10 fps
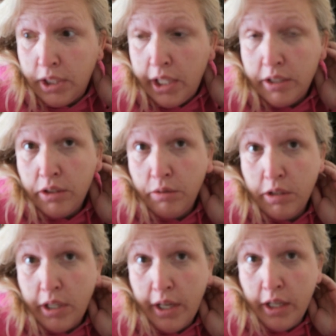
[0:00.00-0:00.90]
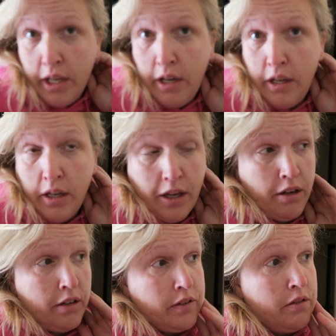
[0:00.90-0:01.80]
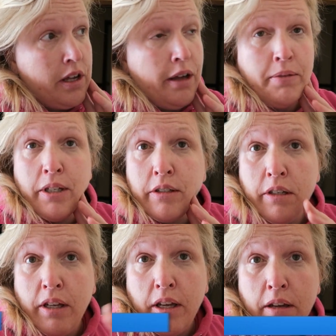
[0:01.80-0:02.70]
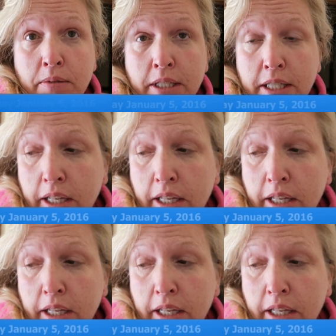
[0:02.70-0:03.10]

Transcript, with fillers: today's Tuesday. I don't even know what happened yesterday. I've been